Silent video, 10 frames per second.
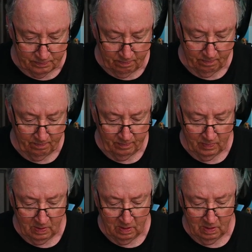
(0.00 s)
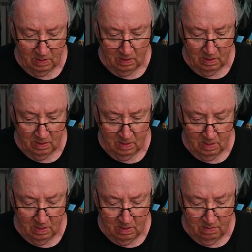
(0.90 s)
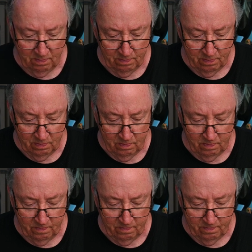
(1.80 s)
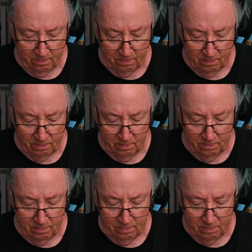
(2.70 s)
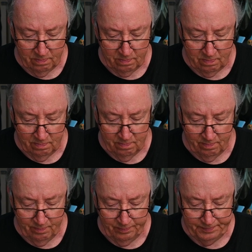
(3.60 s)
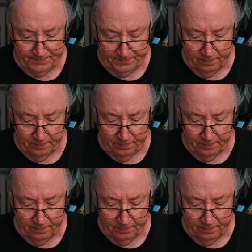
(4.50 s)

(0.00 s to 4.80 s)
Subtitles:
[no speech]